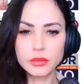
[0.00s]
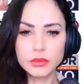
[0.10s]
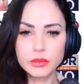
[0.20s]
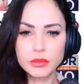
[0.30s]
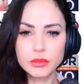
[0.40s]

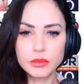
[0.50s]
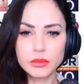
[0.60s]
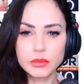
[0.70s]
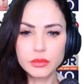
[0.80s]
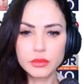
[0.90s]

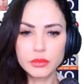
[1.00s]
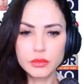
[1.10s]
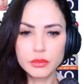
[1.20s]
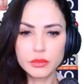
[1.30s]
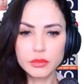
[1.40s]

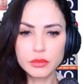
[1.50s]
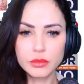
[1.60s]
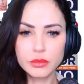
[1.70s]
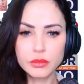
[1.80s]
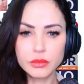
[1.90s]

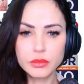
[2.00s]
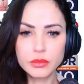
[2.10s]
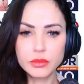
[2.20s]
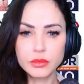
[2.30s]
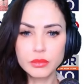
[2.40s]

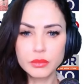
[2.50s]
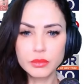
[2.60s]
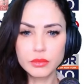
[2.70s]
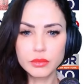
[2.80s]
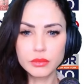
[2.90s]

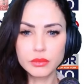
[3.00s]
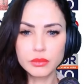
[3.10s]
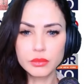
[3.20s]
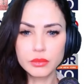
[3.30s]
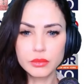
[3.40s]

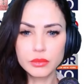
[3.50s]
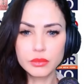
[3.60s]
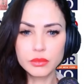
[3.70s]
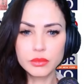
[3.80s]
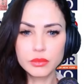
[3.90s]

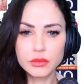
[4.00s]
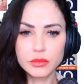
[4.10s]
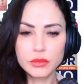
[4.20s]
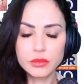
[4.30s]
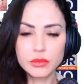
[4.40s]

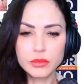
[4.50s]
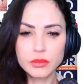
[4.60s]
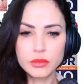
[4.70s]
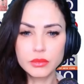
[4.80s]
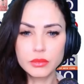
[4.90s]

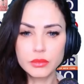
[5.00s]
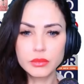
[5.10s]
This person isn't speaking.